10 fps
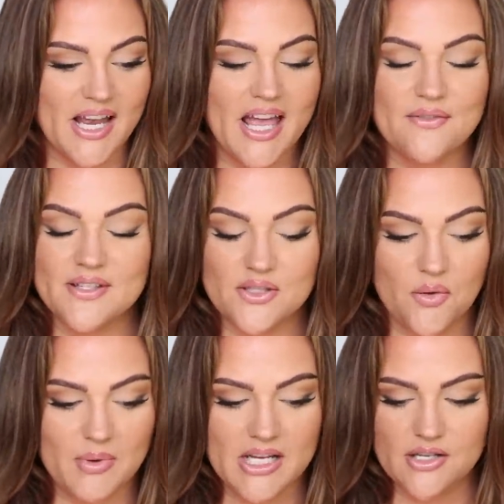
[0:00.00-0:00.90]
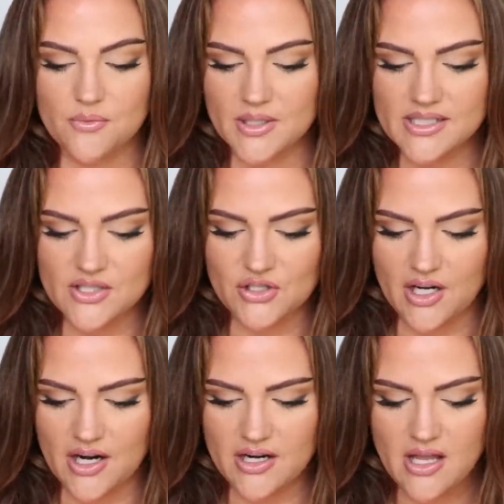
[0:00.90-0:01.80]
I have so many good ones to
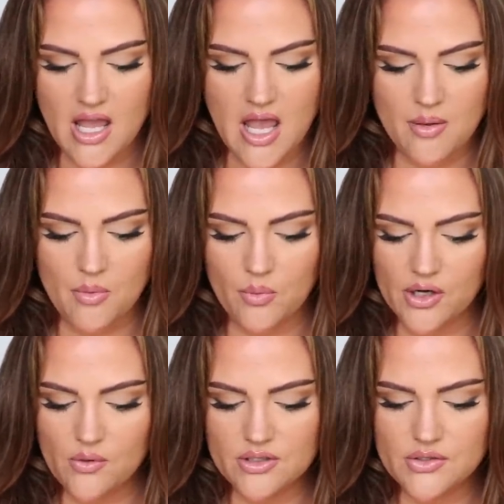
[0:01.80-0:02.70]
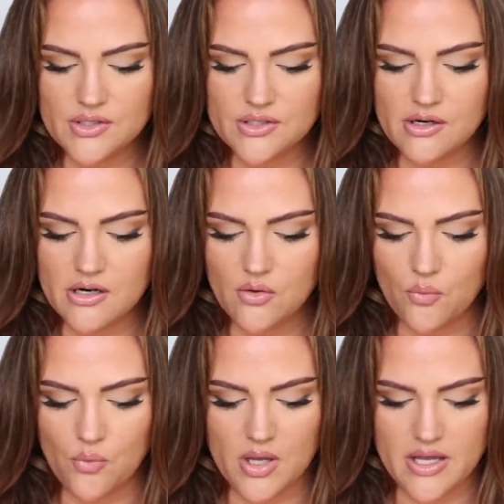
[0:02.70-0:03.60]
share. But we're going to
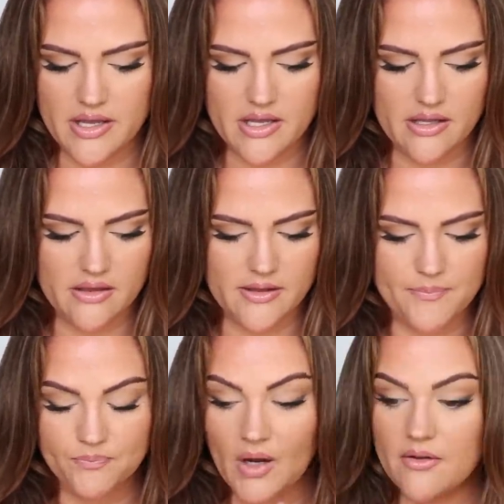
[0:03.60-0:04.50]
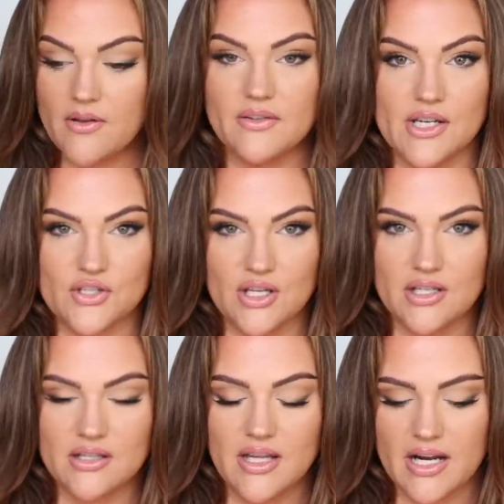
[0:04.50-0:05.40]
start with a
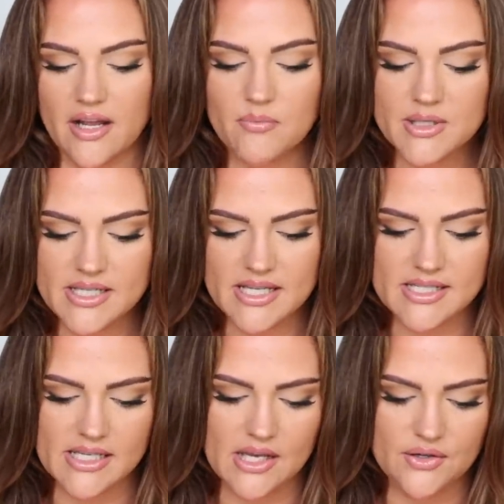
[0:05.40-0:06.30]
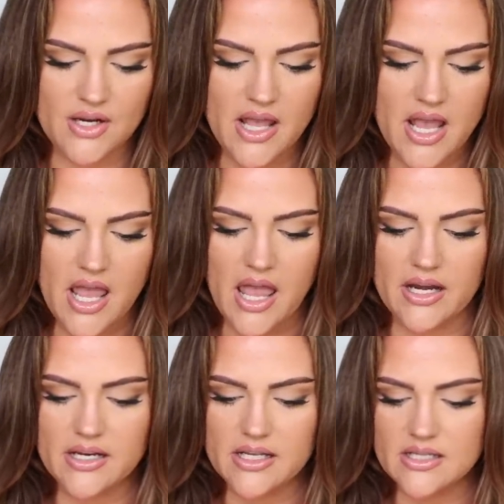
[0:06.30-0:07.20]
foundation that I have been testing out,
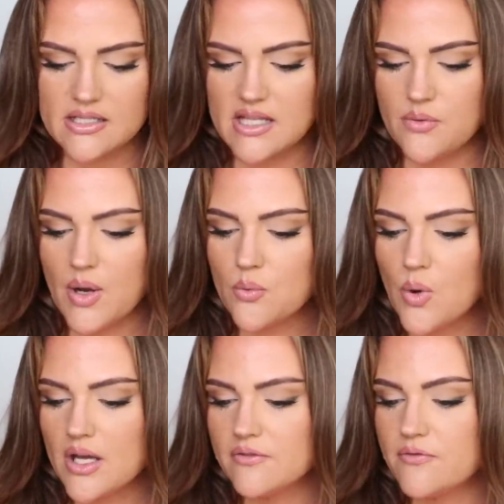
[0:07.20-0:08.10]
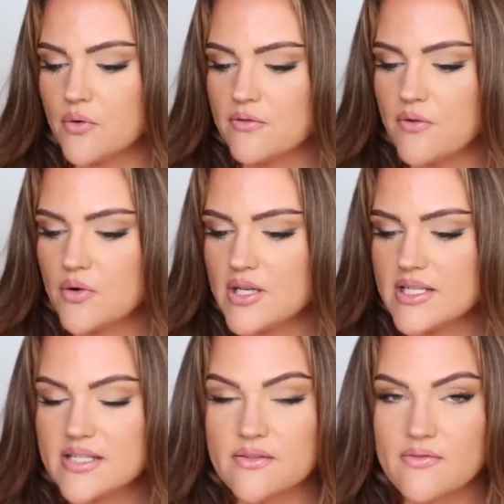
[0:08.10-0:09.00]
and it is the Wet n Wild Photo
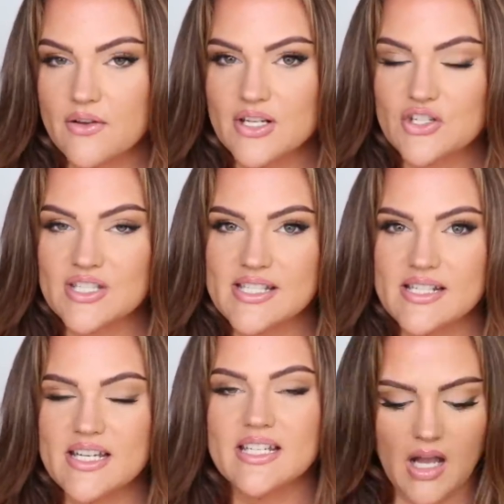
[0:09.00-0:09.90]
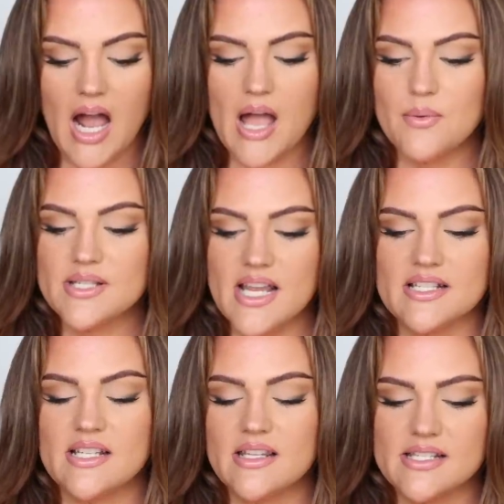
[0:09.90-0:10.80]
Focus Foundation Stick. I was
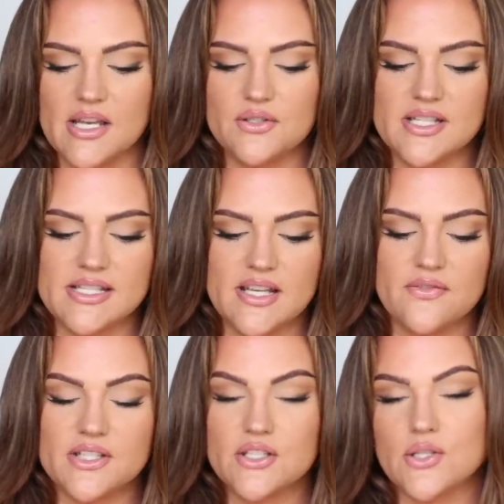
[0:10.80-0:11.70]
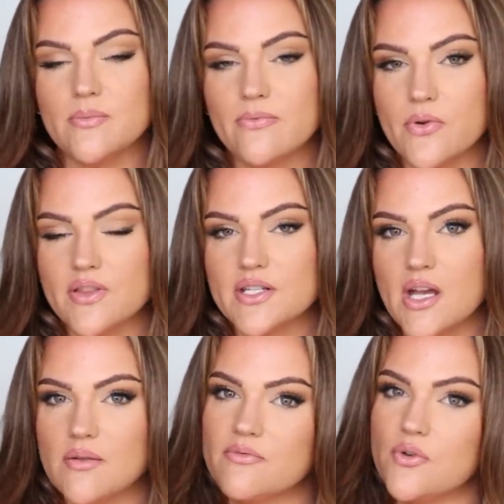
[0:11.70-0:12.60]
testing this out to see if it's a dupe for the
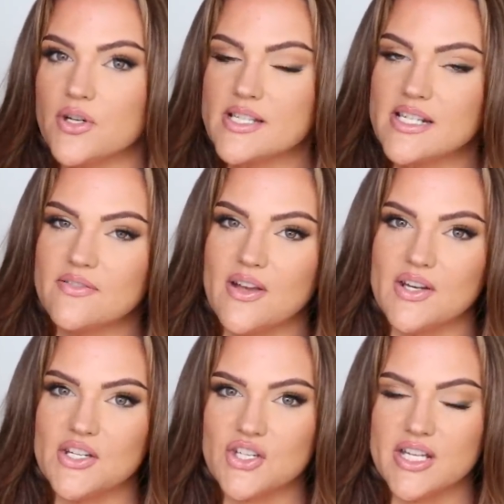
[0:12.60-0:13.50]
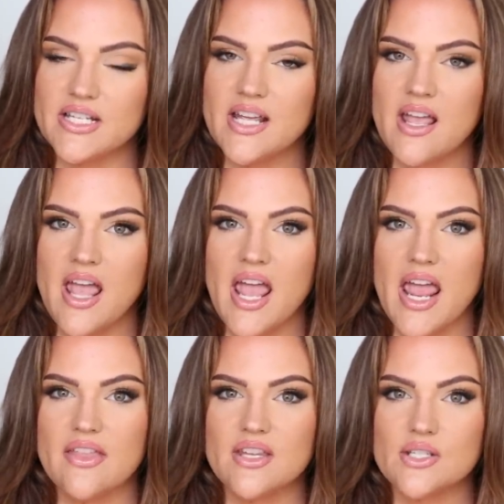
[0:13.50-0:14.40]
Tom Ford Stick Foundation,
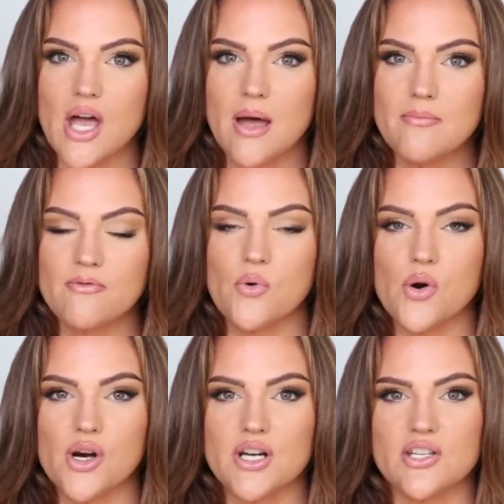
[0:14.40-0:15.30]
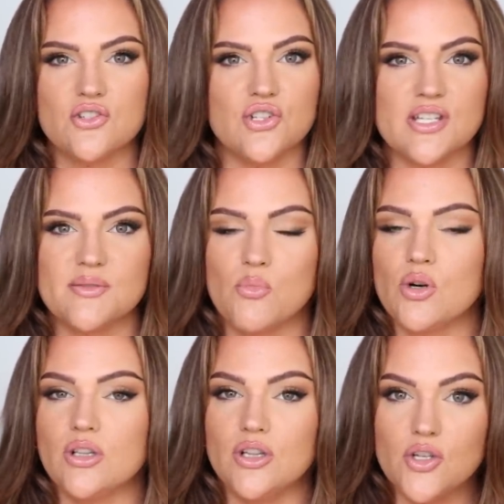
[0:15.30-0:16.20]
and the Tom Ford is just
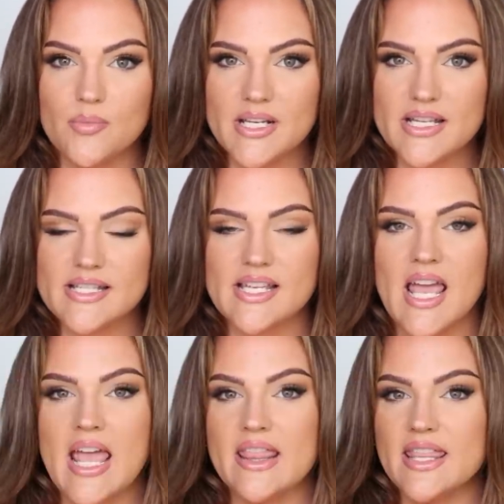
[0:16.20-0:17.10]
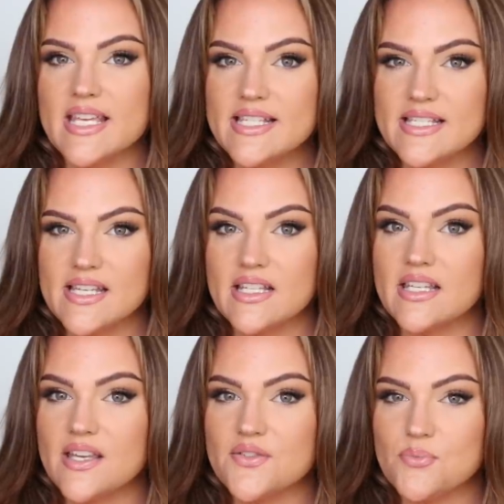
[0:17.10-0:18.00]
more luminous. This
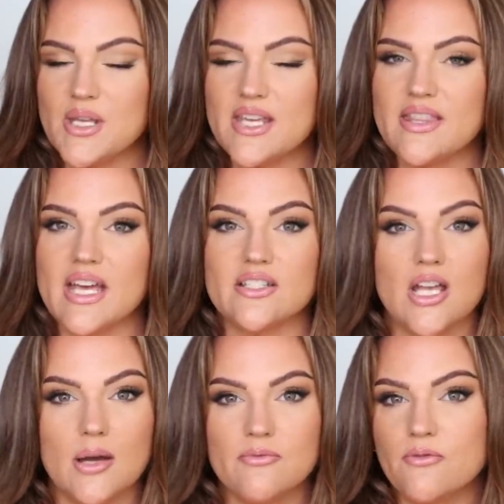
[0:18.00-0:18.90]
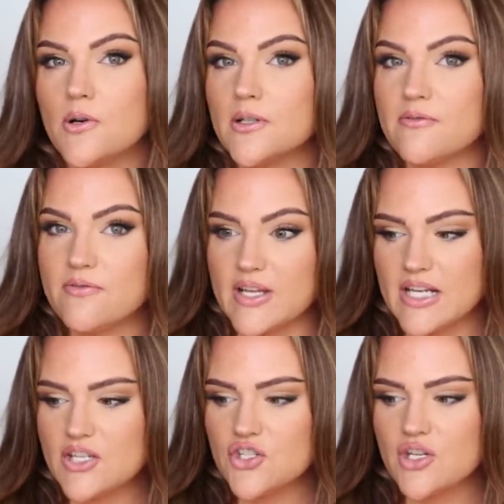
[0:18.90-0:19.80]
gives me that Tom Ford
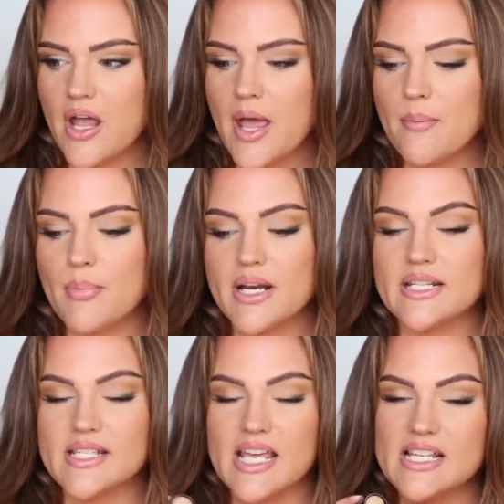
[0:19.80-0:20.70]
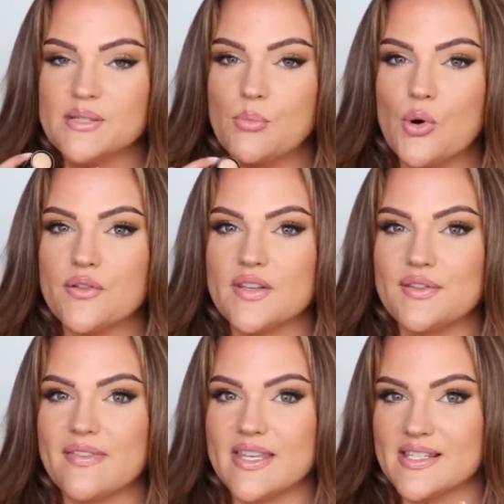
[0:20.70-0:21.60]
finish, but it takes more
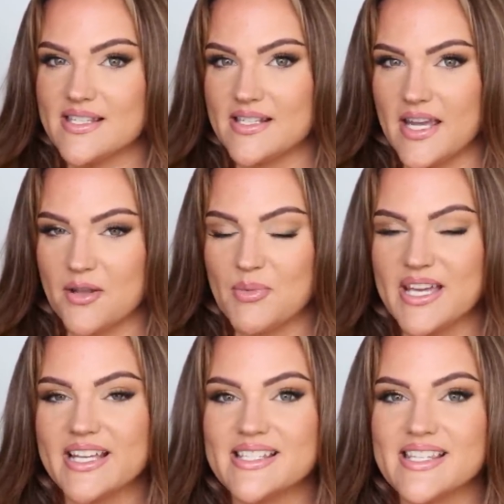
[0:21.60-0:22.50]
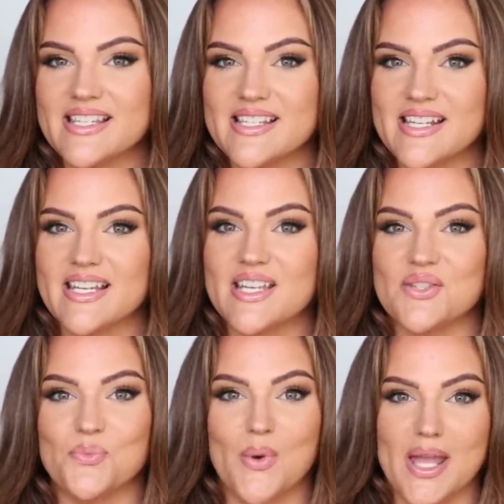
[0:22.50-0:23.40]
than this stick because this stick
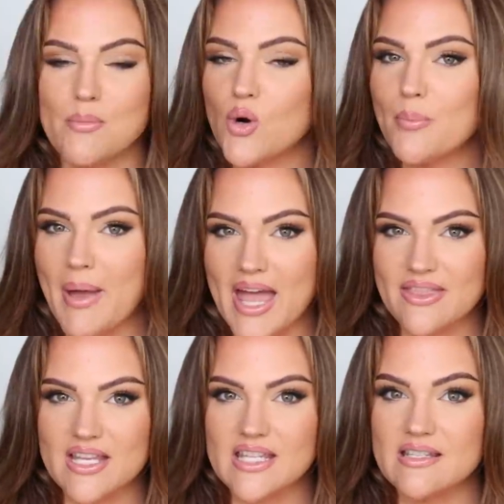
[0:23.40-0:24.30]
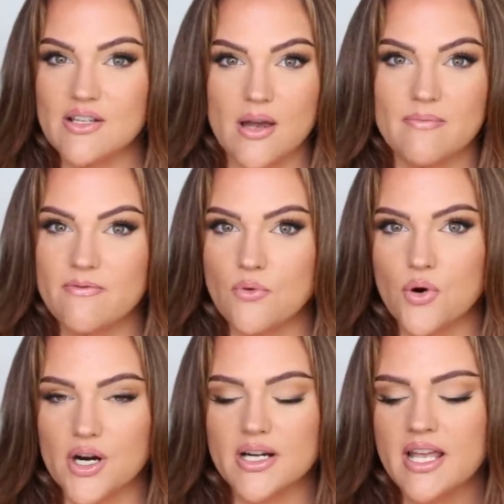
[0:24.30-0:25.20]
is way more matte than the Tom
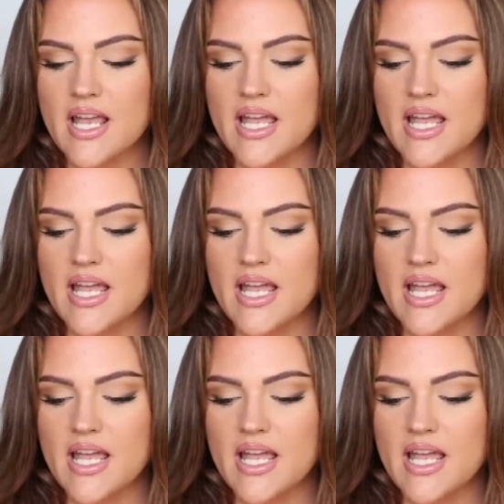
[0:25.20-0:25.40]
Ford.